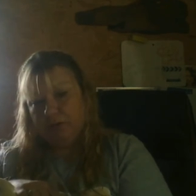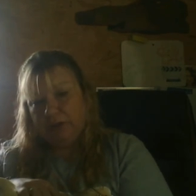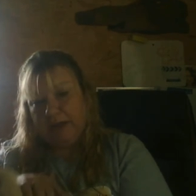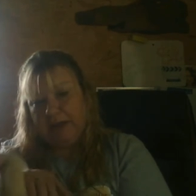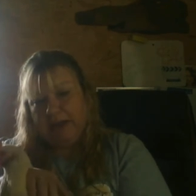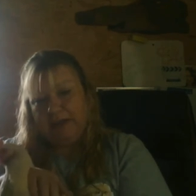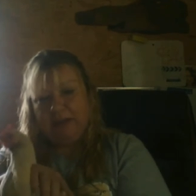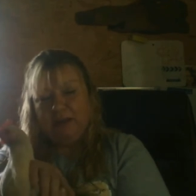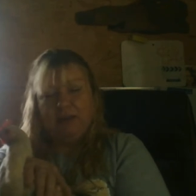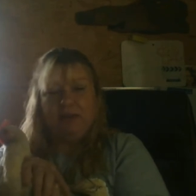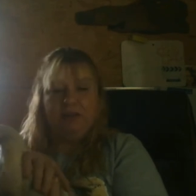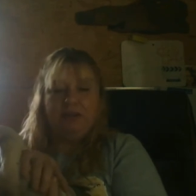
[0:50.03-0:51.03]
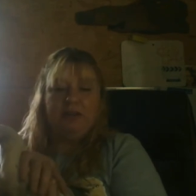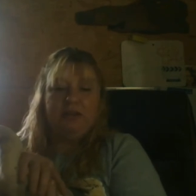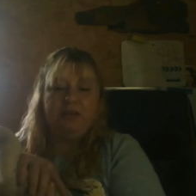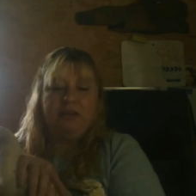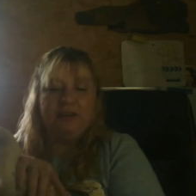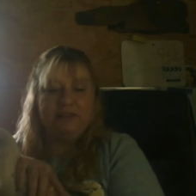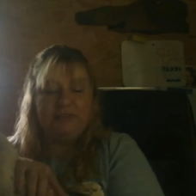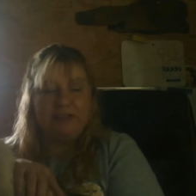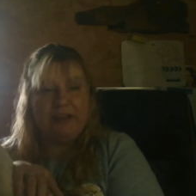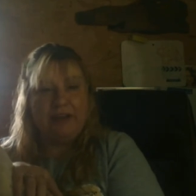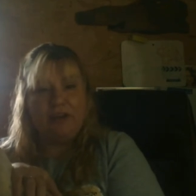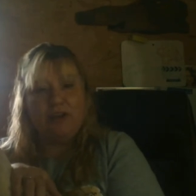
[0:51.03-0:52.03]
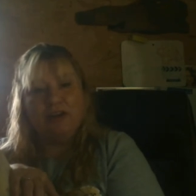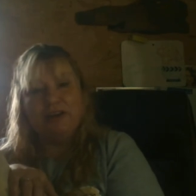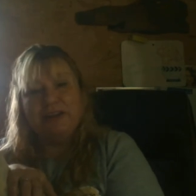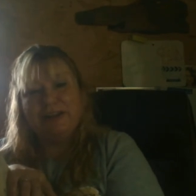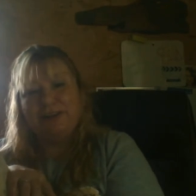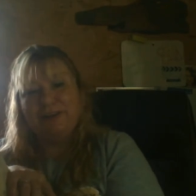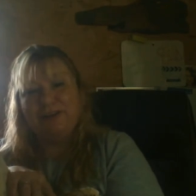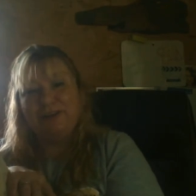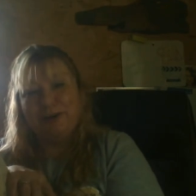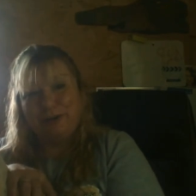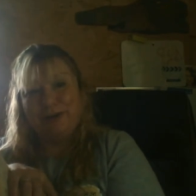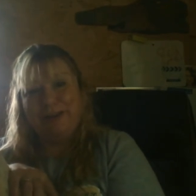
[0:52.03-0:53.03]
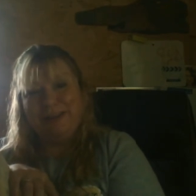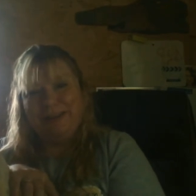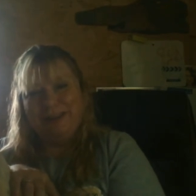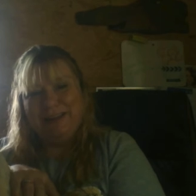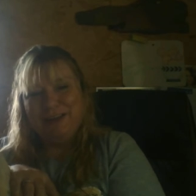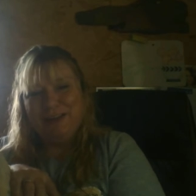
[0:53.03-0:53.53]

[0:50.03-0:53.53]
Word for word: okay? Because they are in a hurry